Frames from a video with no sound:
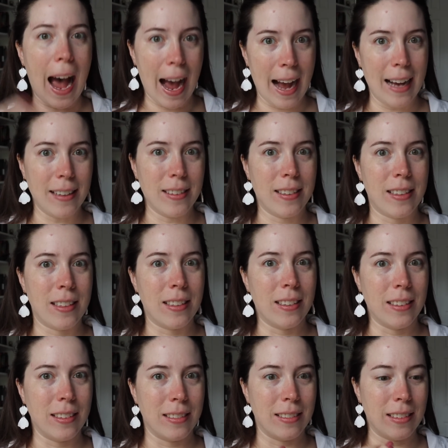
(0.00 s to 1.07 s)
as
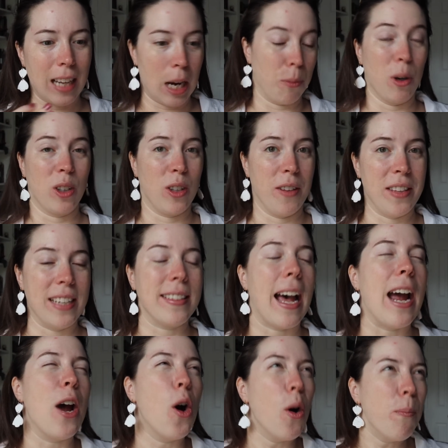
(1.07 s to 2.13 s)
I worked on this.
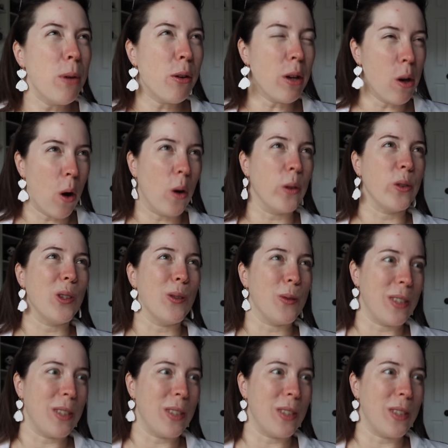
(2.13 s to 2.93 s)
I hope you can also